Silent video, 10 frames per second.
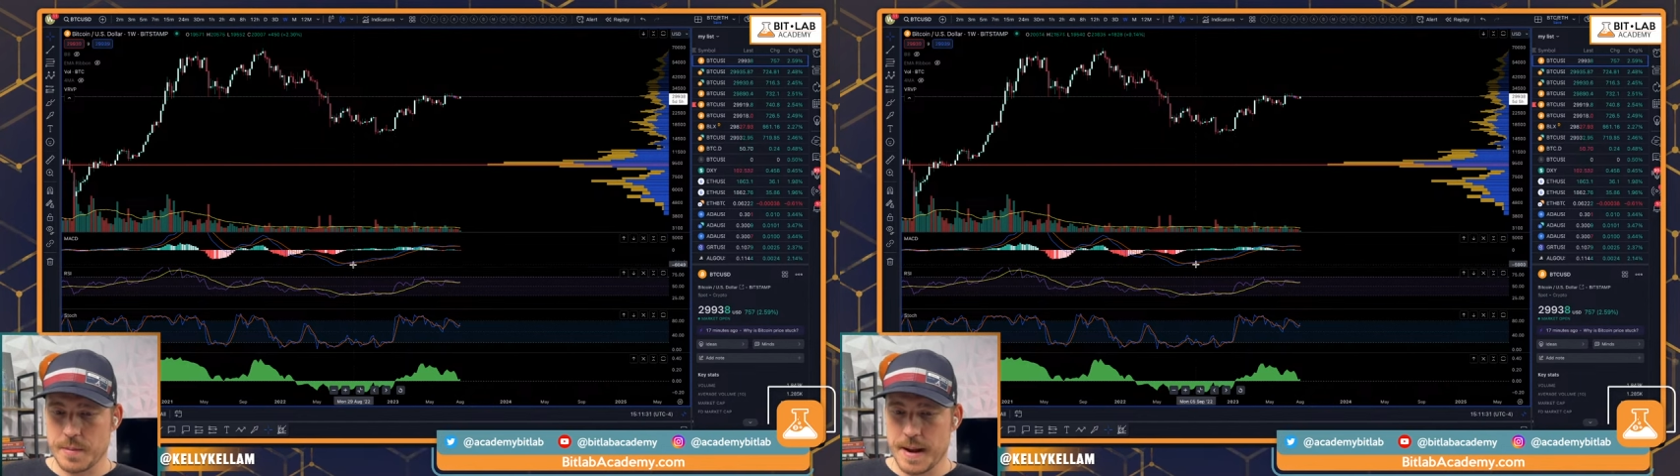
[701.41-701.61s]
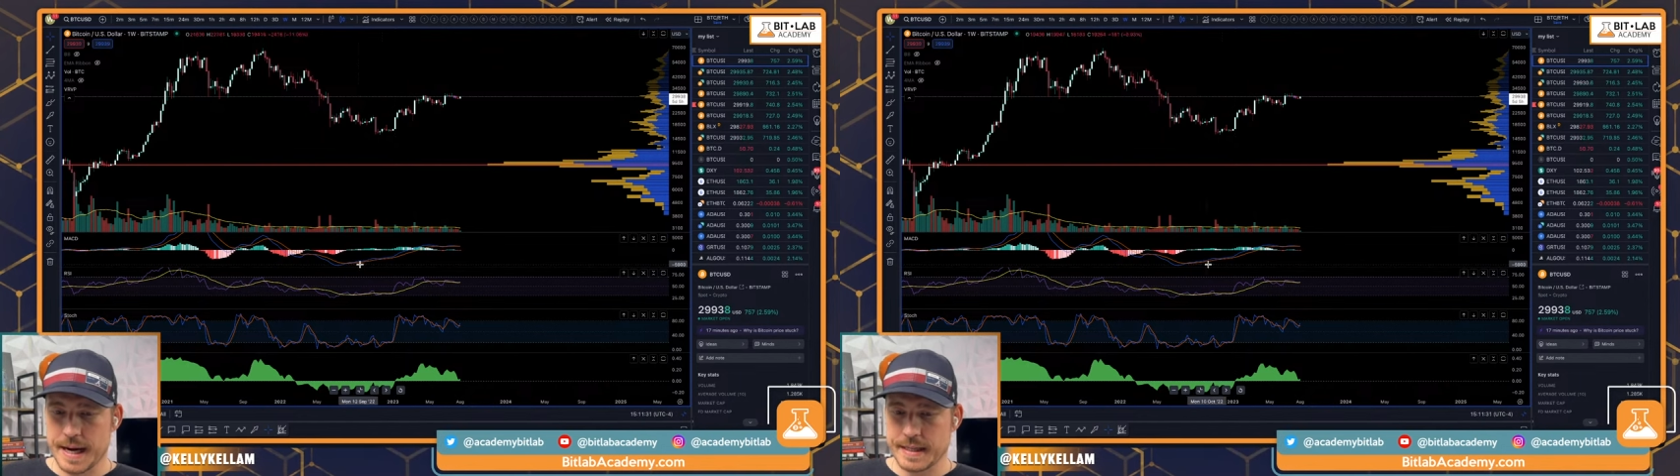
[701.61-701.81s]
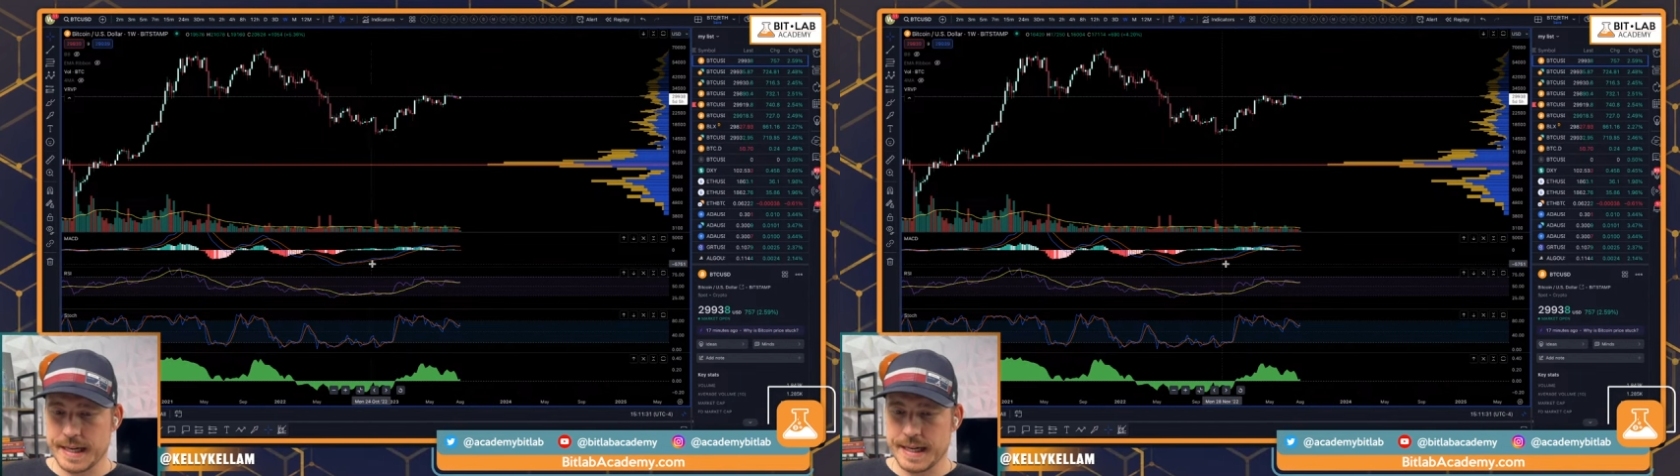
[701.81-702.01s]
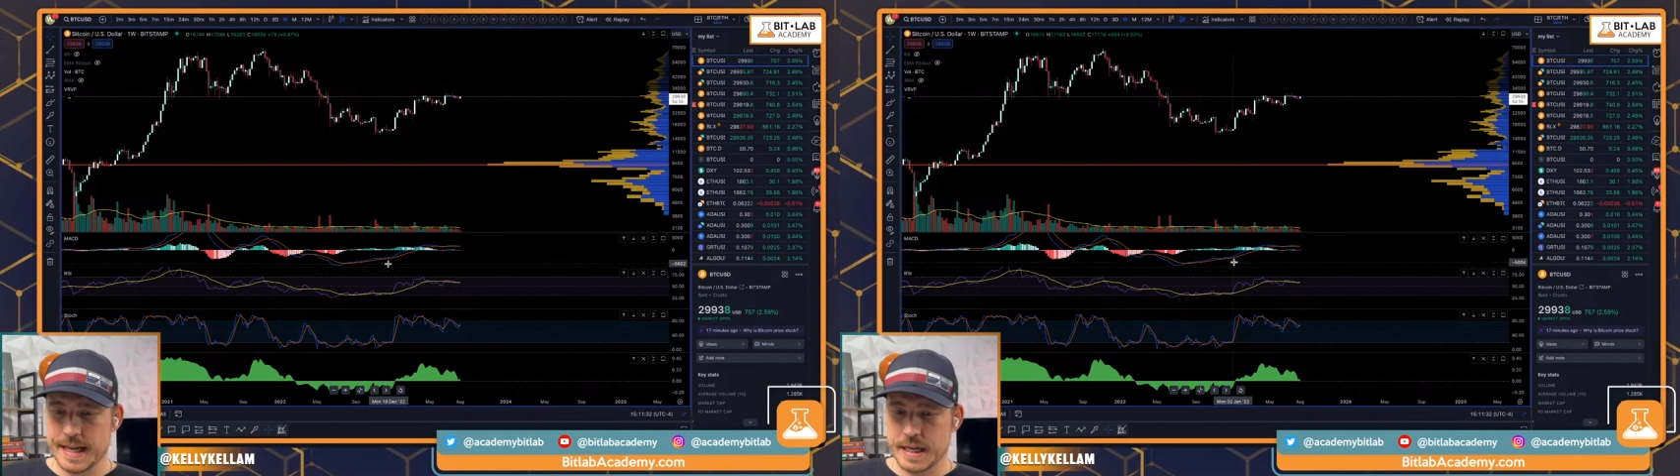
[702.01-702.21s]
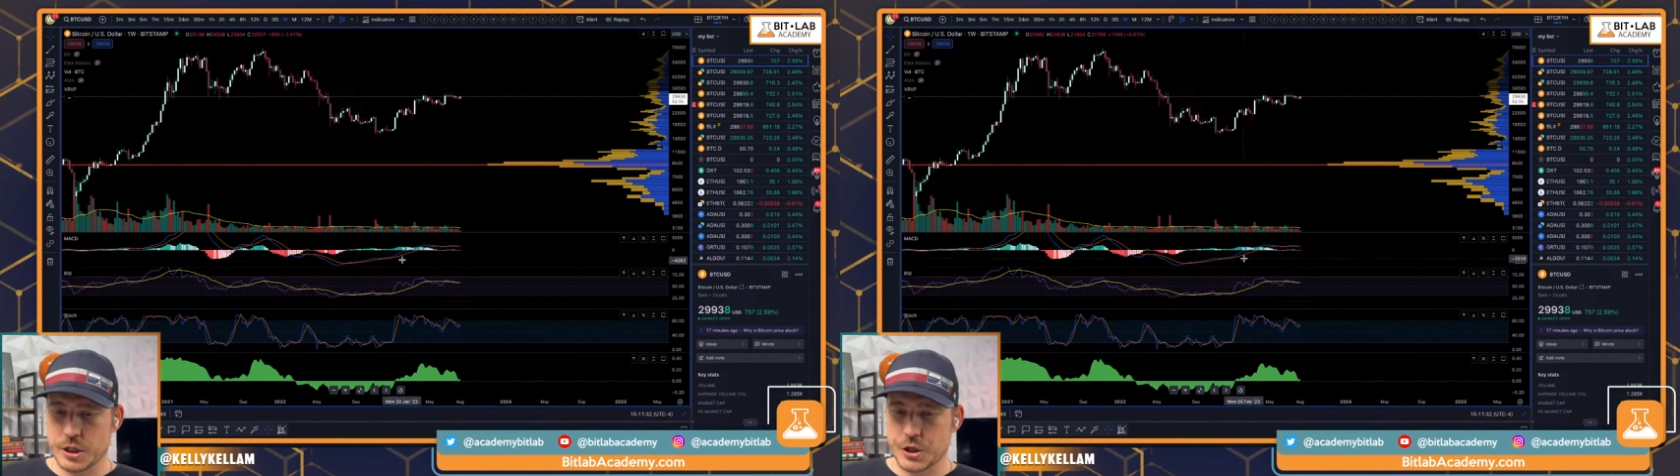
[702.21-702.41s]
the MACD
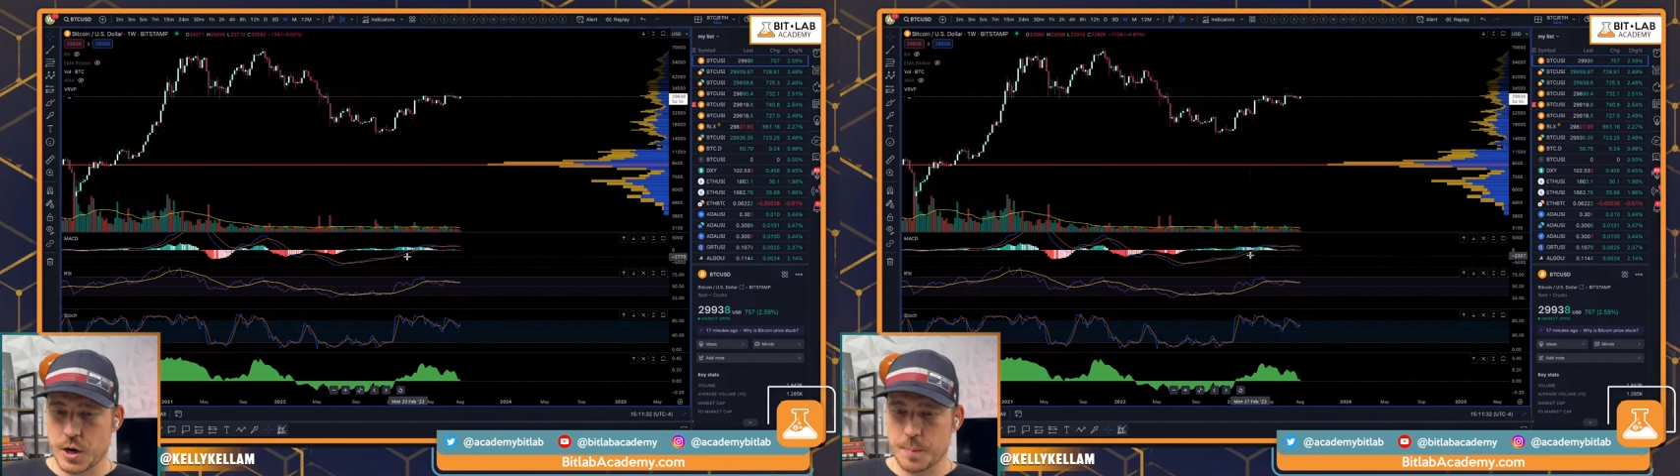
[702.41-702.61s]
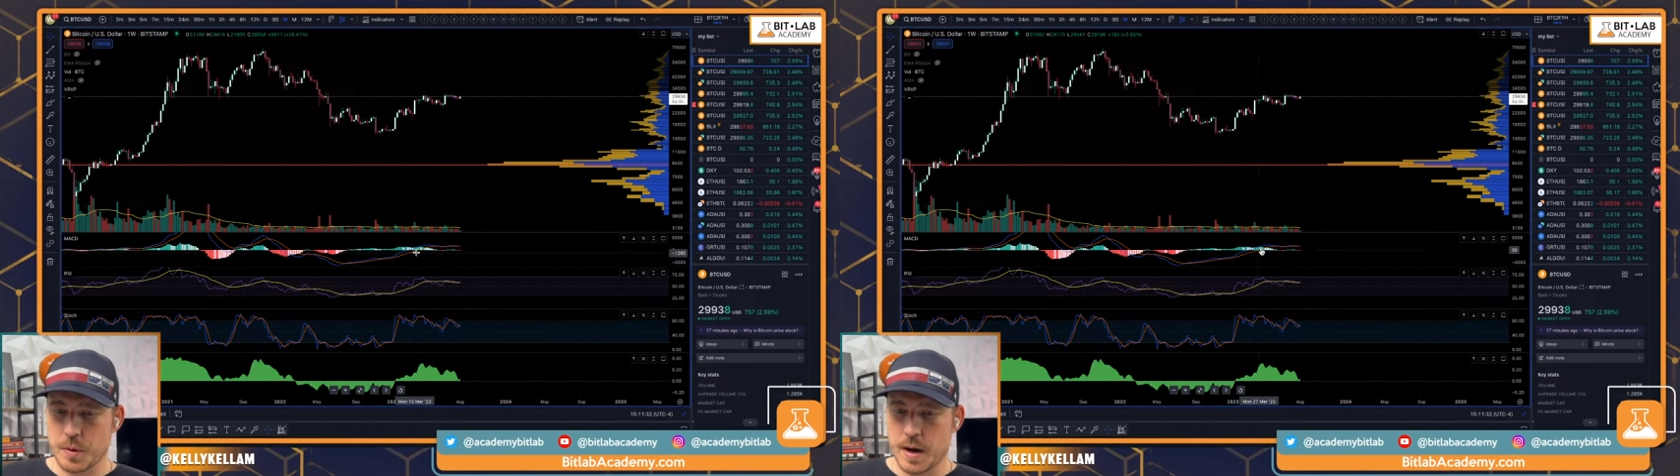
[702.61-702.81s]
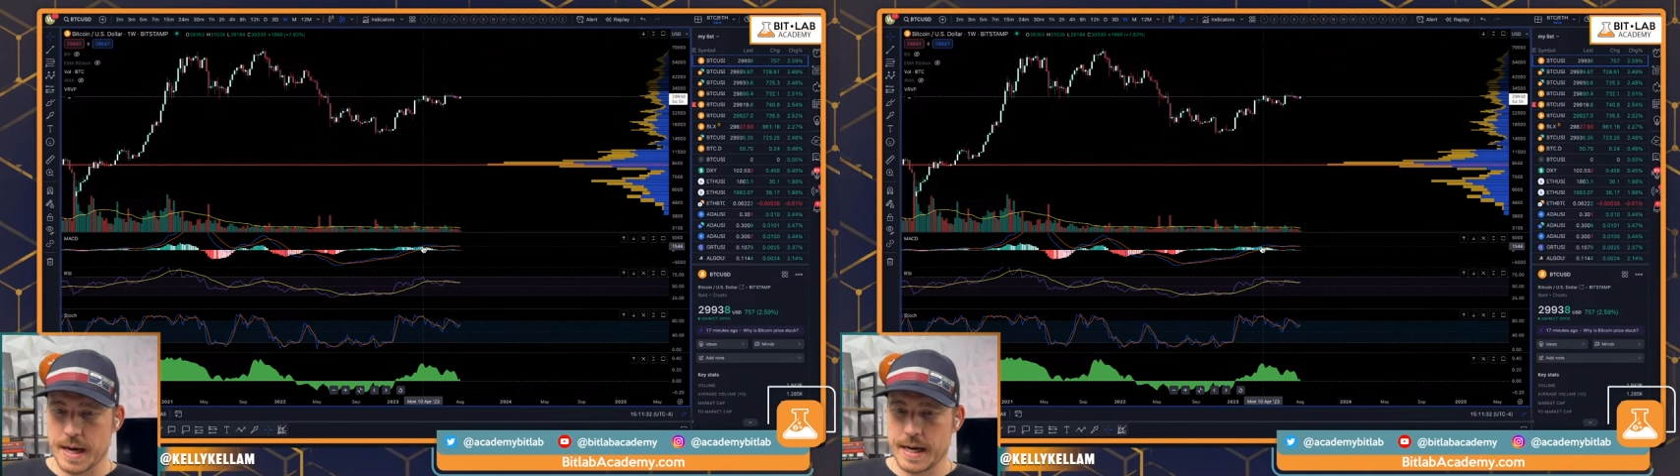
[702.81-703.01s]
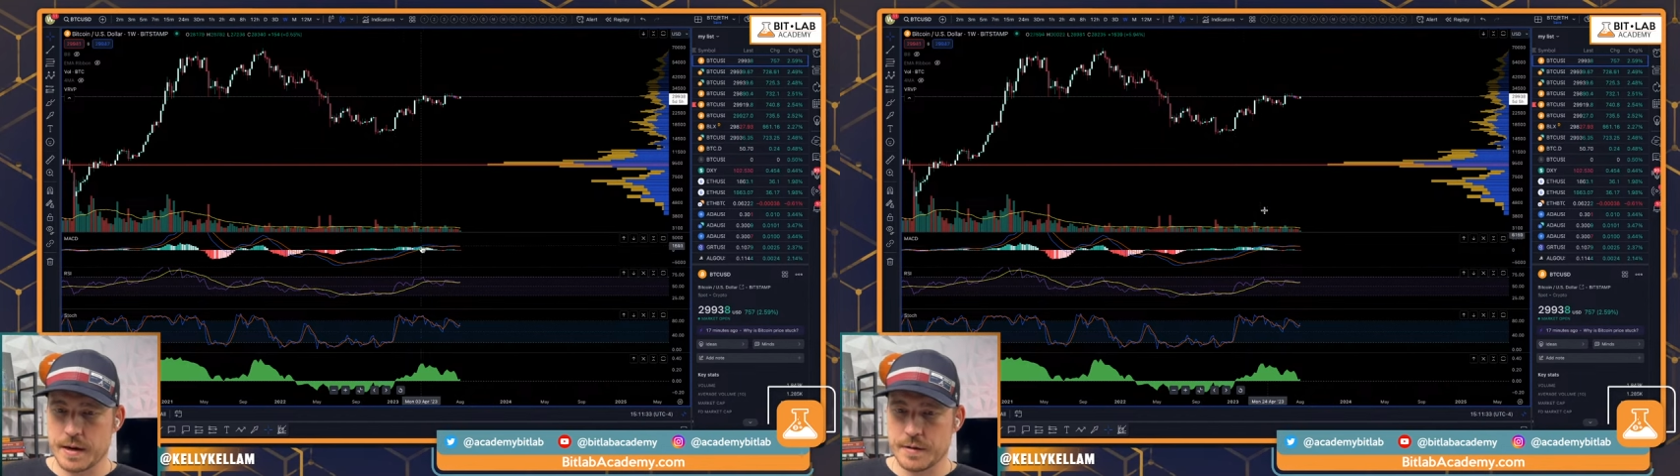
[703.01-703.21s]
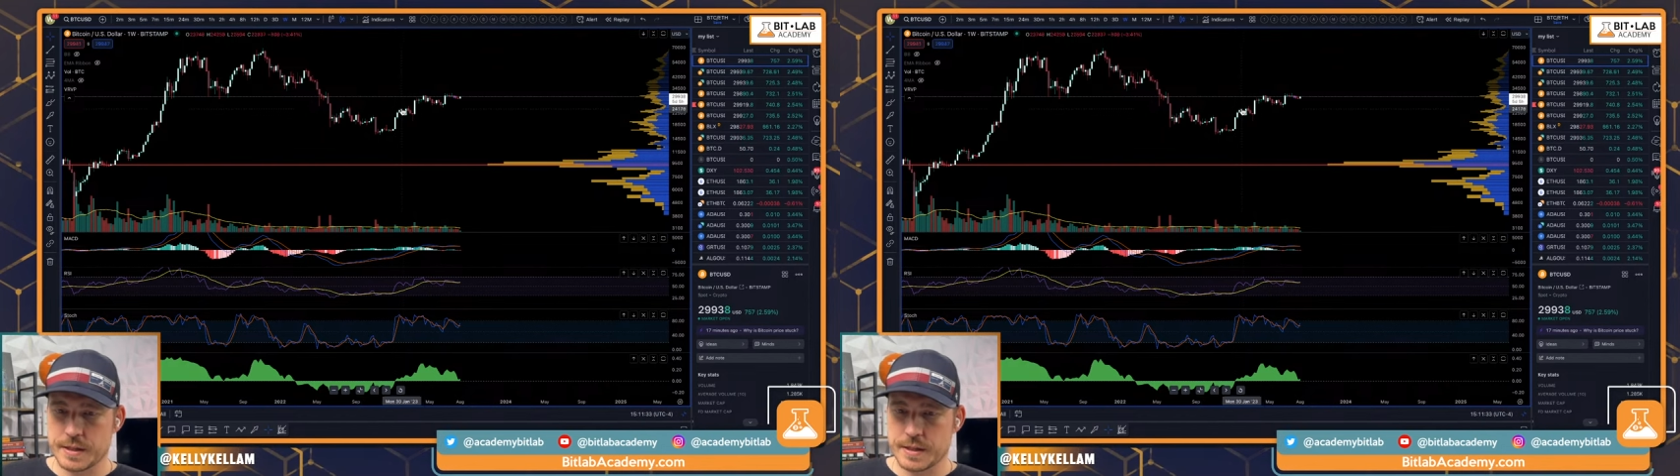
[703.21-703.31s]
getting sharper right here.